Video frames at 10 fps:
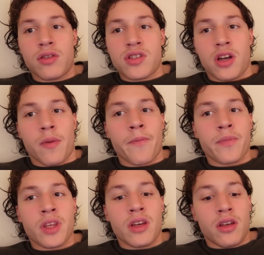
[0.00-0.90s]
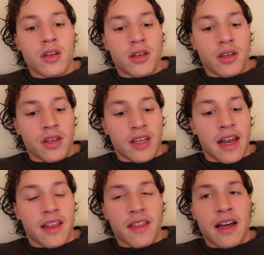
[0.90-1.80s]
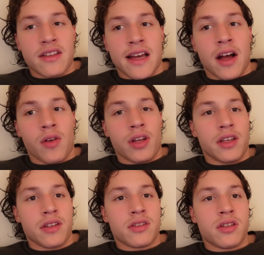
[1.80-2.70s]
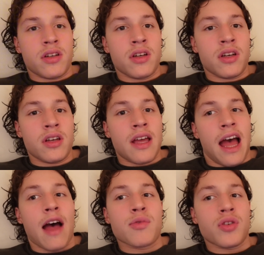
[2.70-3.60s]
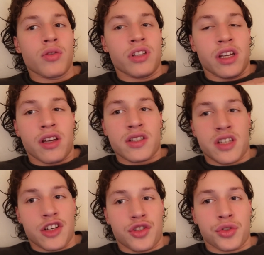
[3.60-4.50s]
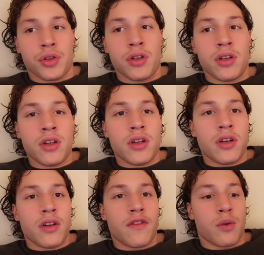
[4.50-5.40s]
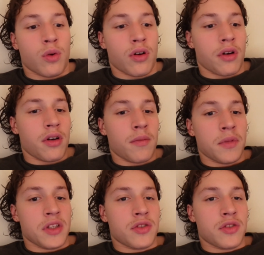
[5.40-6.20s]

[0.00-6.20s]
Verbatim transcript: So getting that down is absolutely essential for me